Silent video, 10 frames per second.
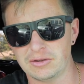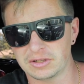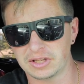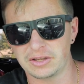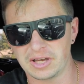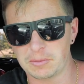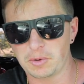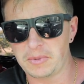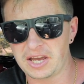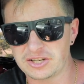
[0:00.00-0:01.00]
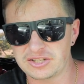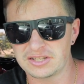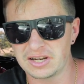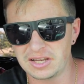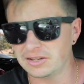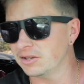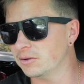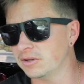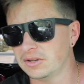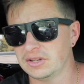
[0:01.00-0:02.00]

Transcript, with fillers: You look like you got more packages than I do.